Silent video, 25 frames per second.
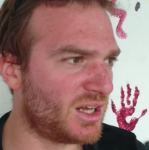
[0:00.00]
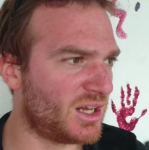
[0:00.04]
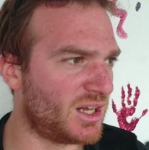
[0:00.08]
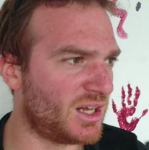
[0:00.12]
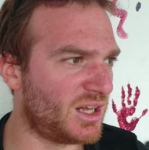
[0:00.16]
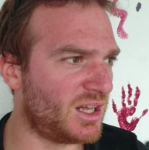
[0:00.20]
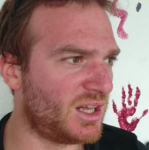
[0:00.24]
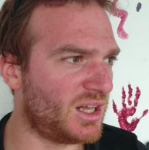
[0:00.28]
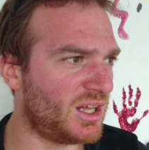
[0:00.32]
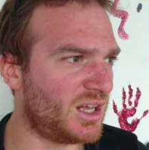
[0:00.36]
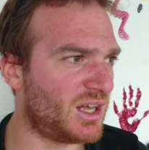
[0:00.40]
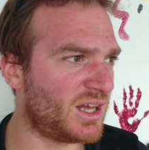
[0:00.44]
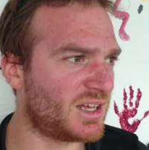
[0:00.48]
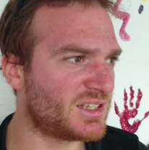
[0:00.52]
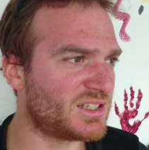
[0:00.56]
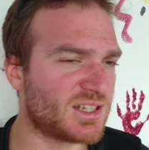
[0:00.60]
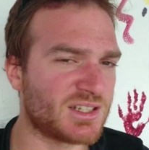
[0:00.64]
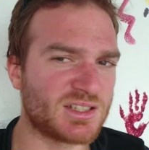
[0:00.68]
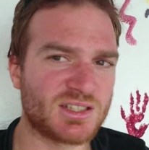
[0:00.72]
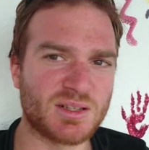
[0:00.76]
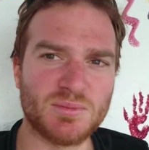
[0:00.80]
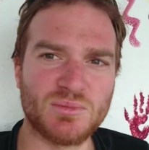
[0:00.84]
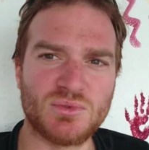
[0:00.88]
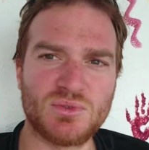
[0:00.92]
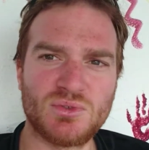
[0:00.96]
Uh, I saw
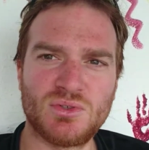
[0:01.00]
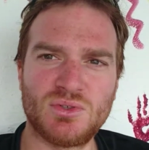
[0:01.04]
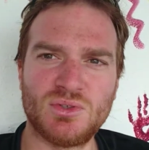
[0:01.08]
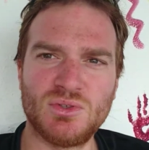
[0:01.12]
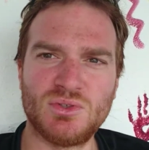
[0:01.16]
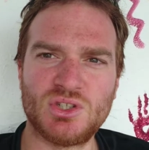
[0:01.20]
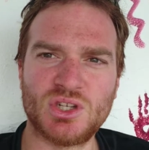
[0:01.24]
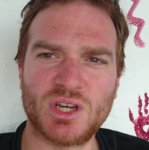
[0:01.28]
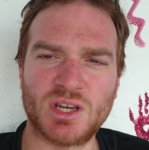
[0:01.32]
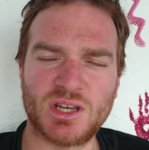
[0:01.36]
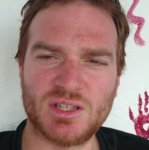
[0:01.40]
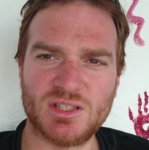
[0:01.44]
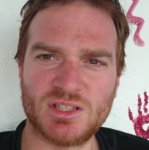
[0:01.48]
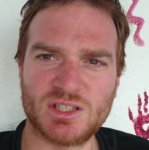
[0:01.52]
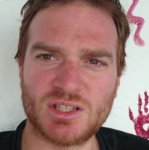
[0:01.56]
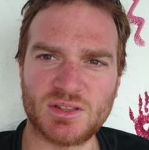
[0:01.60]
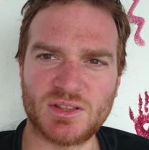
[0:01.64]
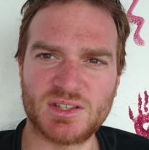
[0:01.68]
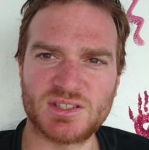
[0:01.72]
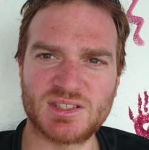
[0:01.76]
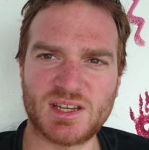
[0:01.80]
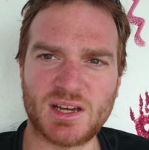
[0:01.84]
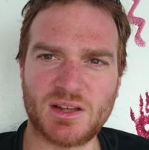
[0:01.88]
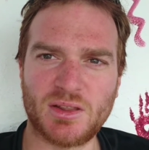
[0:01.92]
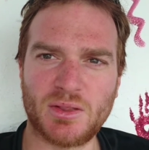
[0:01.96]
some two chickens on
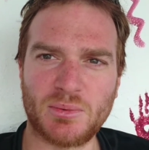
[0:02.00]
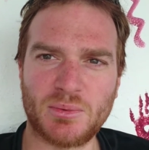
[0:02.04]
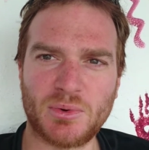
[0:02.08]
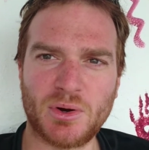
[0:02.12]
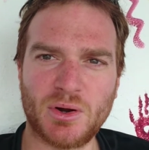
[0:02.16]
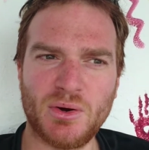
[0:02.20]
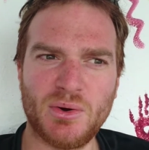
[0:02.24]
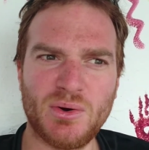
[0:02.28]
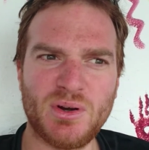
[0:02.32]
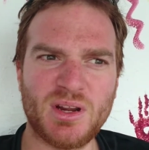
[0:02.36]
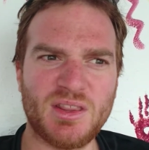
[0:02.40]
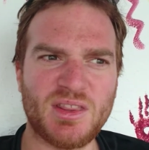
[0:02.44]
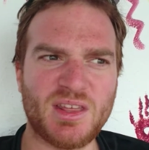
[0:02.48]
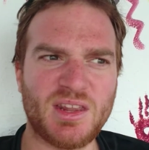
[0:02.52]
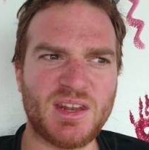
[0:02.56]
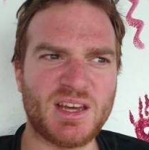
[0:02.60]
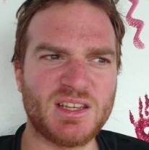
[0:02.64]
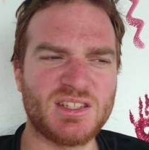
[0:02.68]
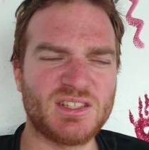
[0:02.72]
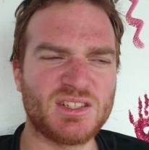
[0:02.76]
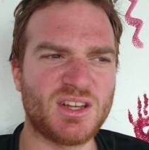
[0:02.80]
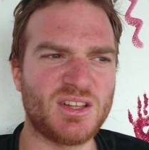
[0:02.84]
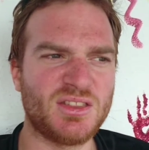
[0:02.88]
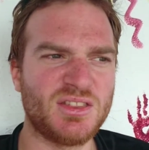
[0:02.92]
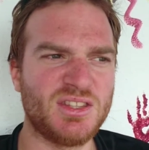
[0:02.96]
the side of the road, and then I
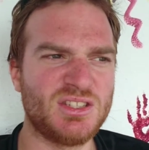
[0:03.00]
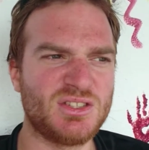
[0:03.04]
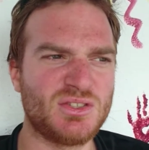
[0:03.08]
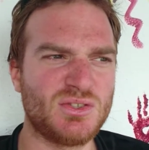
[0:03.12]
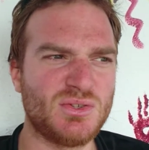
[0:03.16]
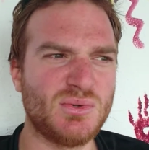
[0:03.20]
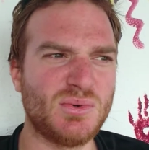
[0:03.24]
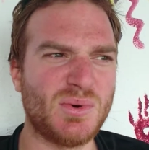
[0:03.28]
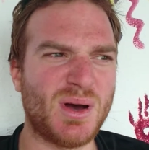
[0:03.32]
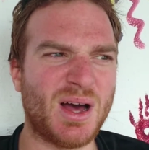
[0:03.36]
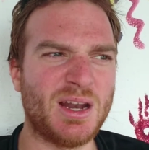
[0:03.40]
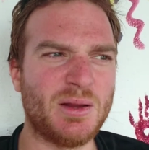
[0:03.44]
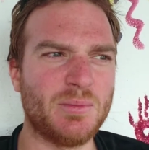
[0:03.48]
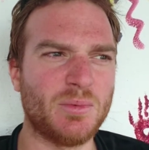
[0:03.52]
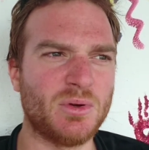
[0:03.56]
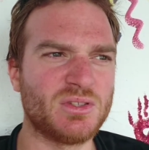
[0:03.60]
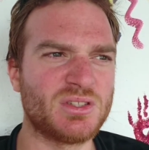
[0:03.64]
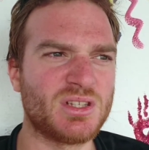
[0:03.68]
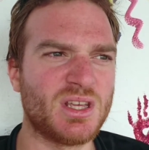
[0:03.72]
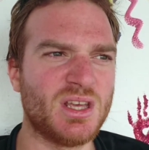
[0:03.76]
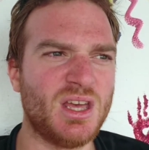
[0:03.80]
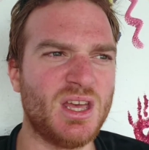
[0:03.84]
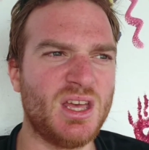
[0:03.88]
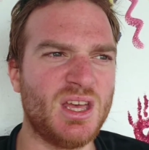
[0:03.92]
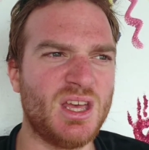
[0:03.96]
saw these two
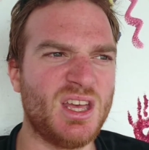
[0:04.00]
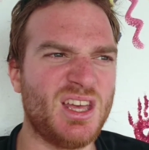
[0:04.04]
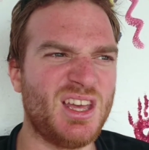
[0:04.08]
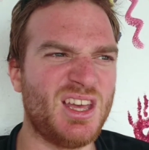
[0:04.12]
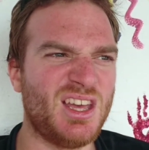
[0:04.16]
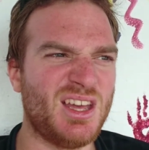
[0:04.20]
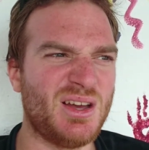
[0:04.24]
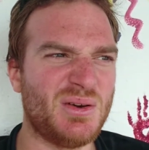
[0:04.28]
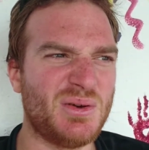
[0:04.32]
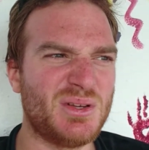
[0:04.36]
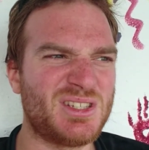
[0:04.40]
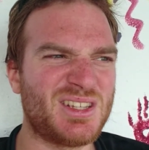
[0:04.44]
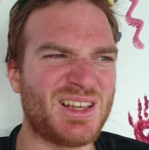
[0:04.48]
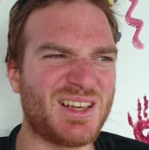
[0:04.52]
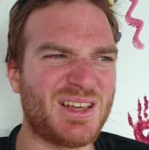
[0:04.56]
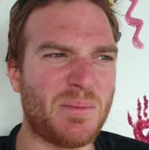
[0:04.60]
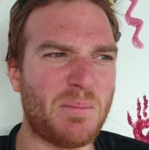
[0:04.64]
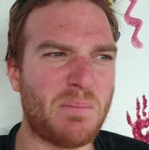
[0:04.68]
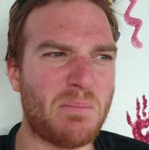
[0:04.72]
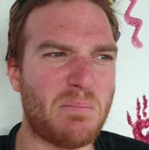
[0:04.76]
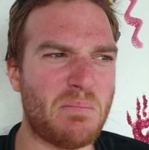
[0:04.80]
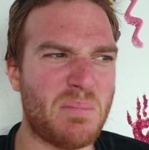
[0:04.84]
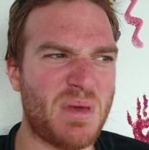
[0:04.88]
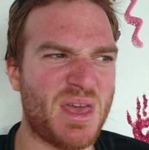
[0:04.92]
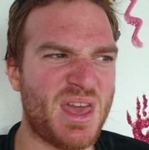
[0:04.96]
animals. It was like a
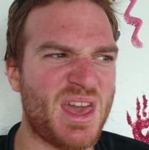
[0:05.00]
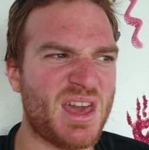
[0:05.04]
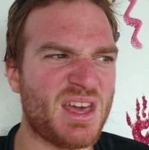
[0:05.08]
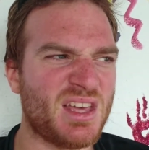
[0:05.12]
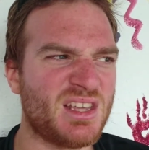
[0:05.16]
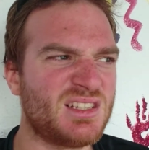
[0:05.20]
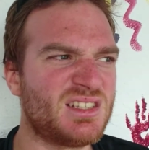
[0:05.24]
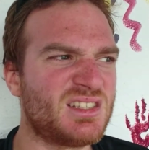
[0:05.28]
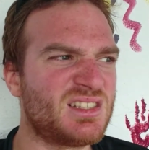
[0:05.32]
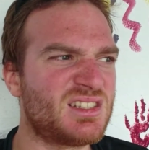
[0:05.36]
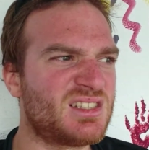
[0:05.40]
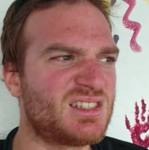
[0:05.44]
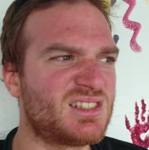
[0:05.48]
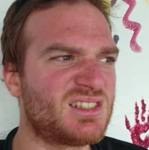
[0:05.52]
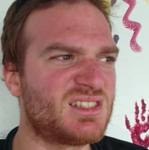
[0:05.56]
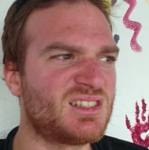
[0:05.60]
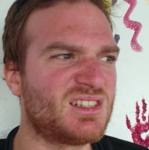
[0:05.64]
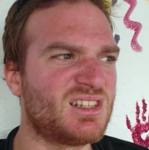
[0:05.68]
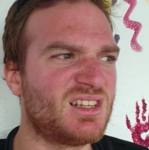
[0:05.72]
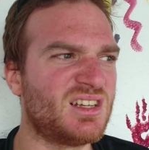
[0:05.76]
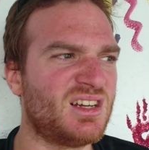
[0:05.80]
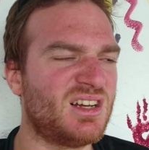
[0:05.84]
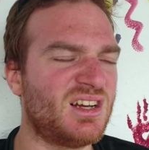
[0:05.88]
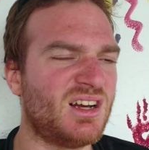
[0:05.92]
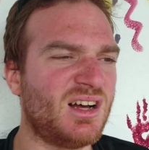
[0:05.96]
mix
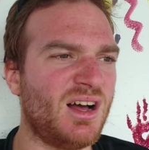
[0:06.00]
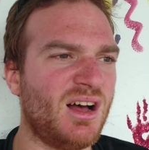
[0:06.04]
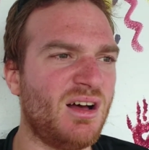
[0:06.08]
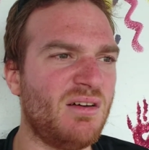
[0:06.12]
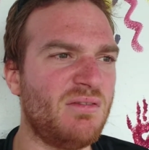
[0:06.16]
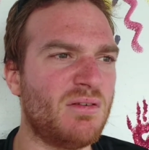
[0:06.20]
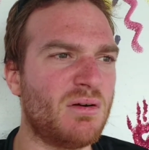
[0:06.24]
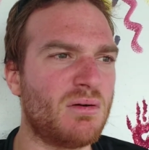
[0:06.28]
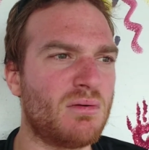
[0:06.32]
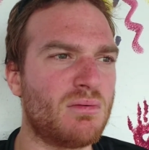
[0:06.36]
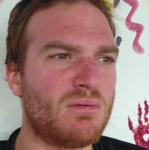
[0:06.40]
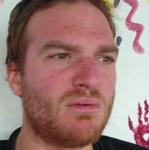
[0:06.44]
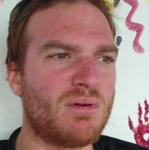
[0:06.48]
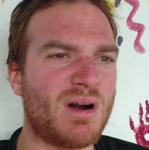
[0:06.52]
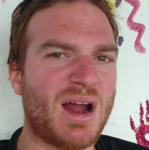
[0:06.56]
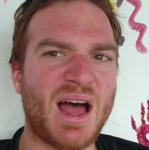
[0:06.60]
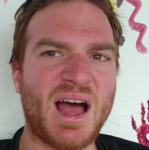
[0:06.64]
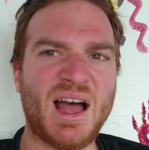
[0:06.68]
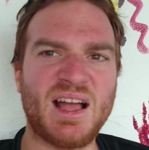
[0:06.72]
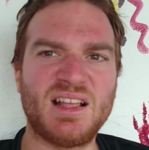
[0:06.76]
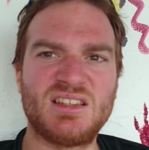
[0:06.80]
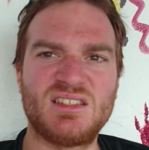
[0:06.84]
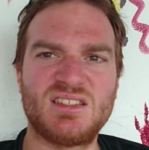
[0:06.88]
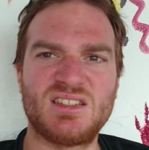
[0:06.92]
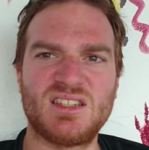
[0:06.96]
of a
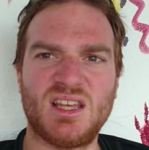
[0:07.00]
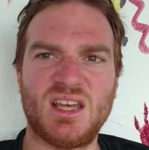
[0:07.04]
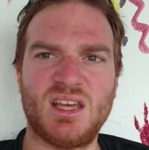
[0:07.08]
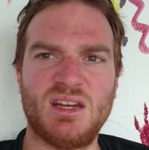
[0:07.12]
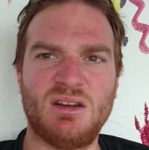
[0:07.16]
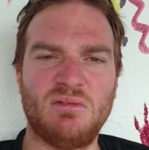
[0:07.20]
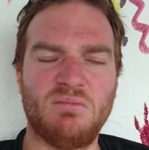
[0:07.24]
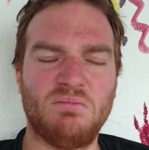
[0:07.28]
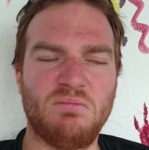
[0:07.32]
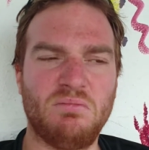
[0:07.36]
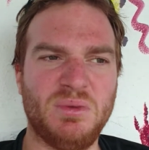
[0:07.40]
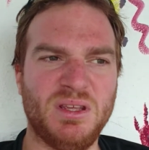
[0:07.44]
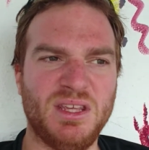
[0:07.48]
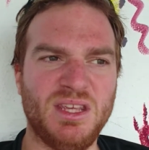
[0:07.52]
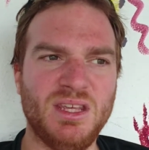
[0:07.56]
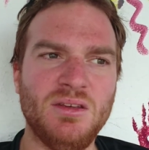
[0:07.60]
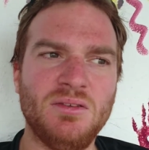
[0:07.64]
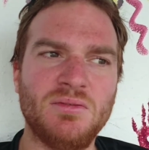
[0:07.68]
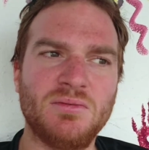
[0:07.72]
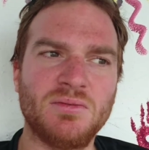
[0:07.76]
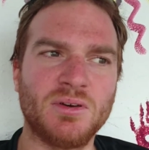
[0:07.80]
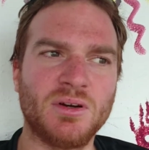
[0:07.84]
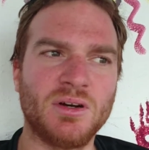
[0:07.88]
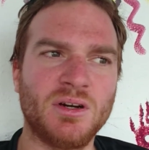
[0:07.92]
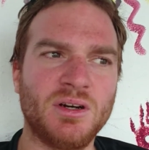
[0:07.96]
rat and a
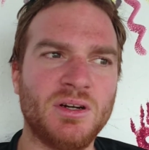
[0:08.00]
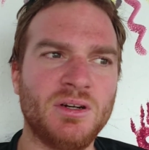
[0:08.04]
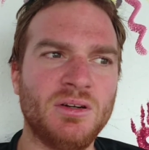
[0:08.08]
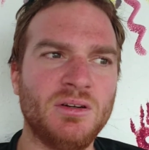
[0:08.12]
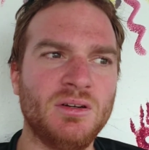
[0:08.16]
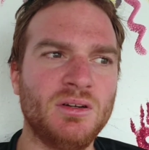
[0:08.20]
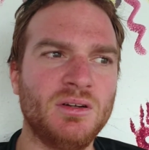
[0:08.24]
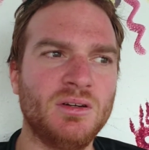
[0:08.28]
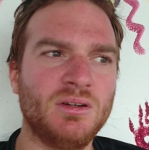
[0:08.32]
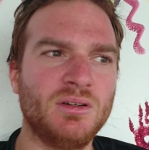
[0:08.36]
beaver.